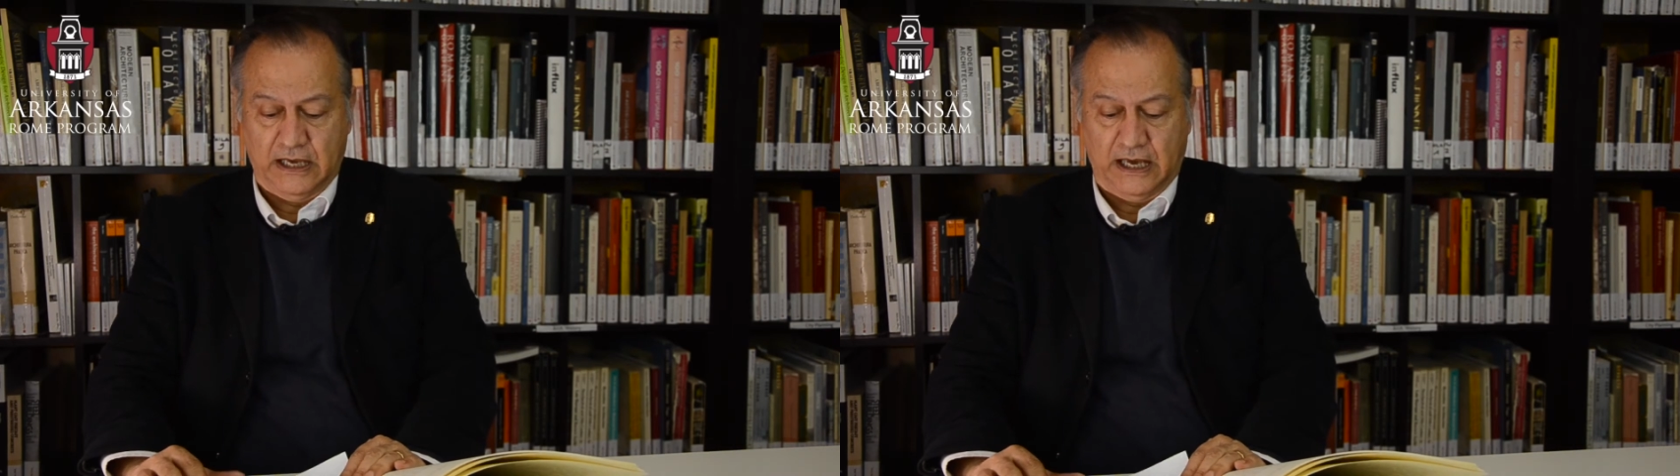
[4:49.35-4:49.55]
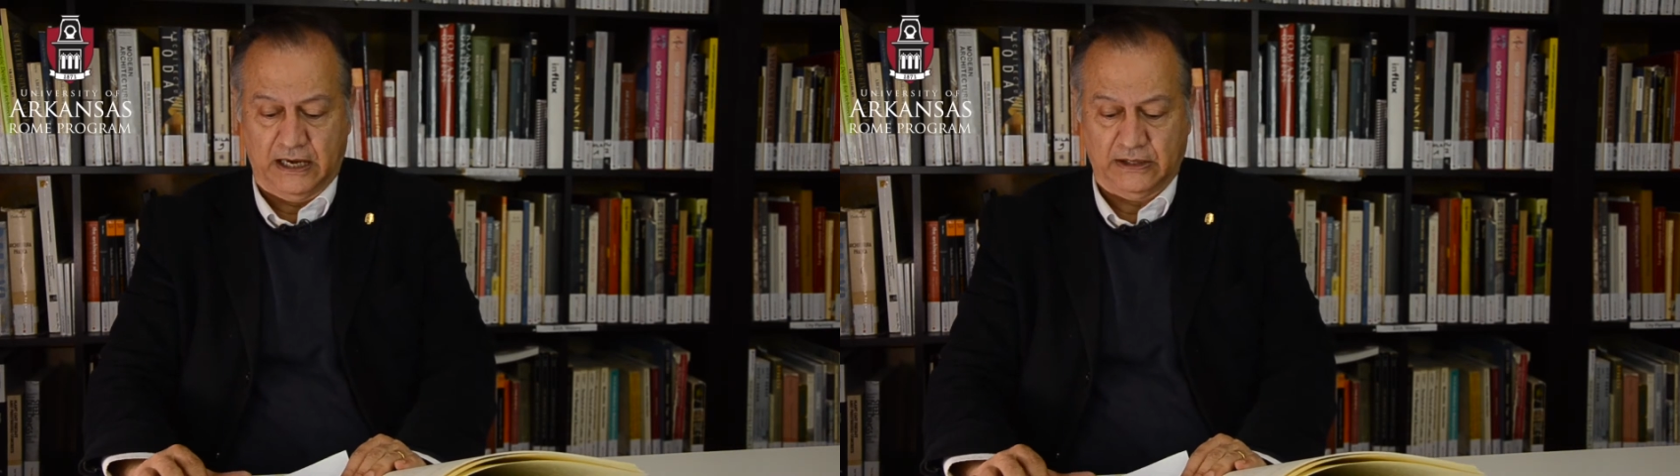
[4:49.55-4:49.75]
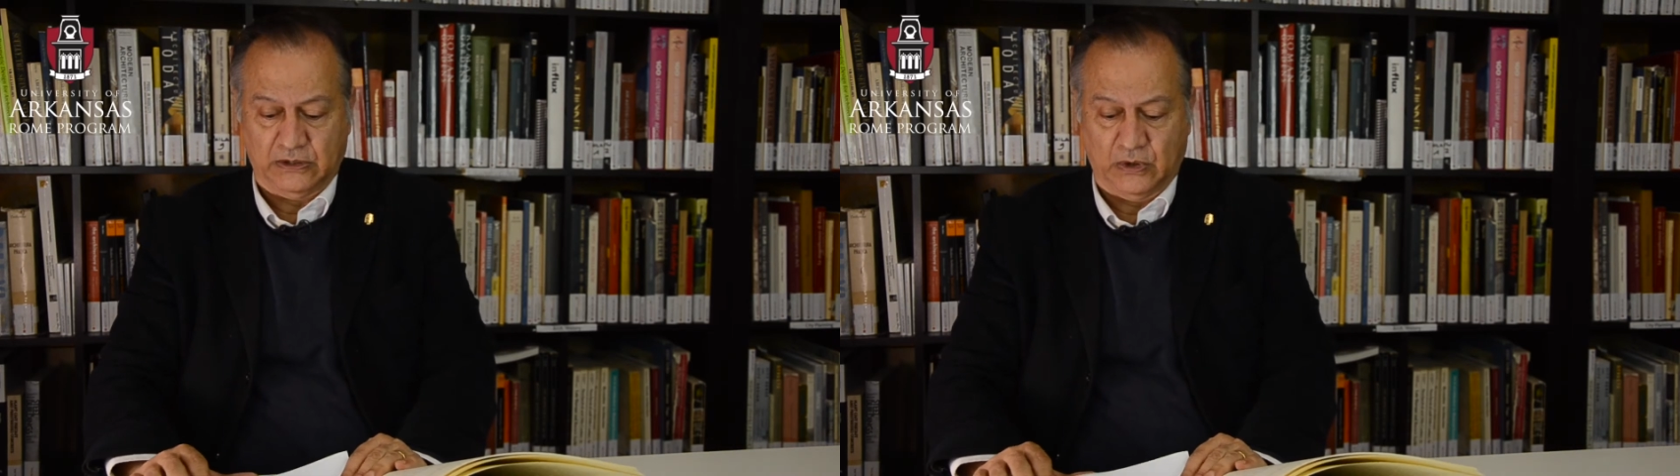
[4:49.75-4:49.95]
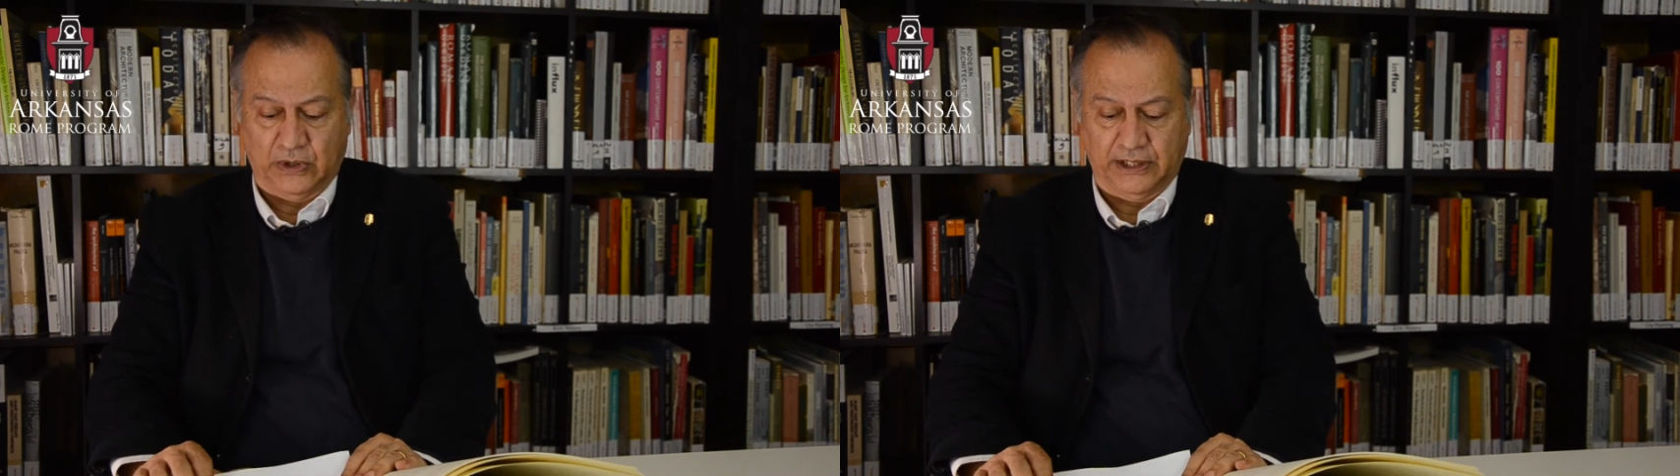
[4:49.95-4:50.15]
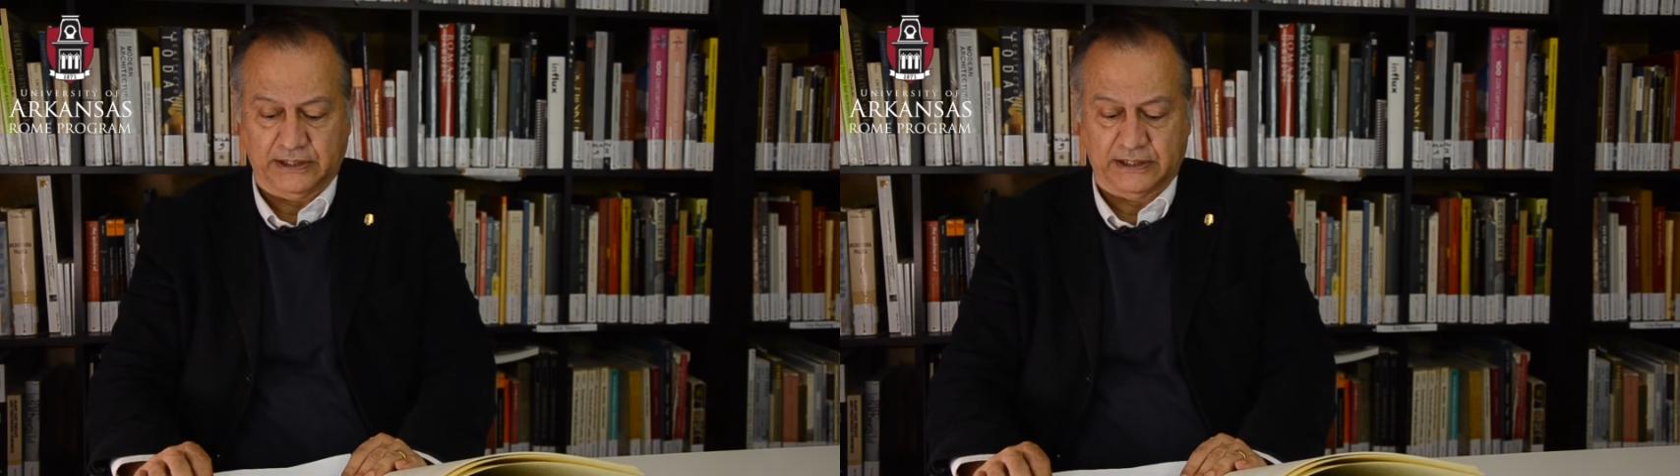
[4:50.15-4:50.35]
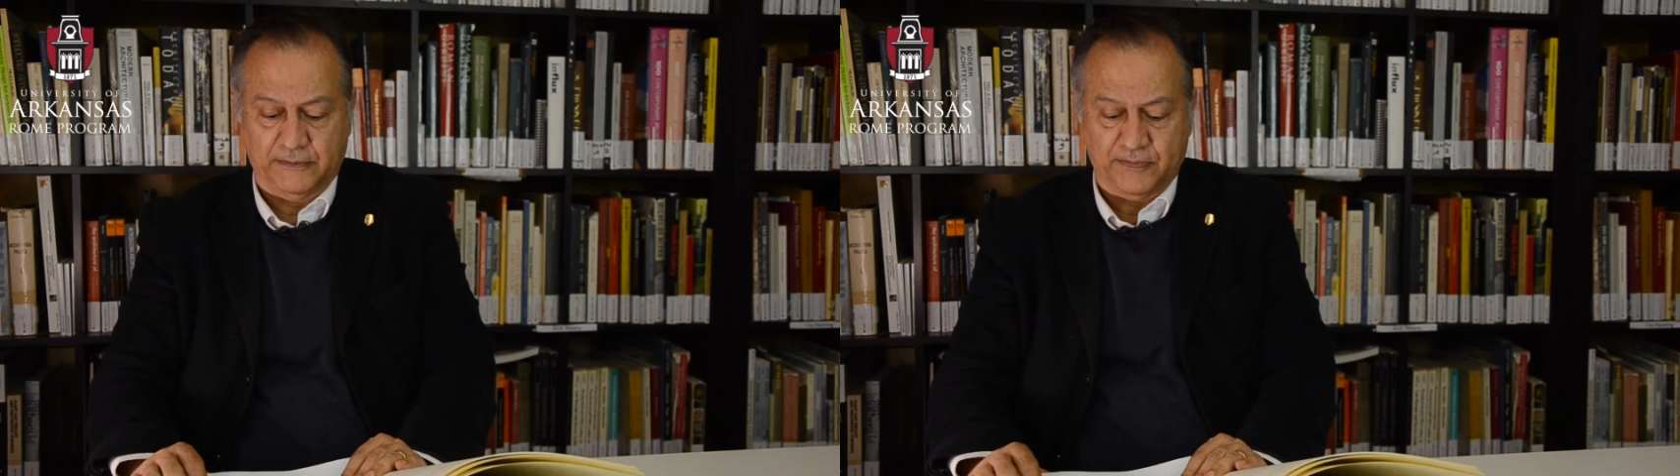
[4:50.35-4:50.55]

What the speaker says: and so it's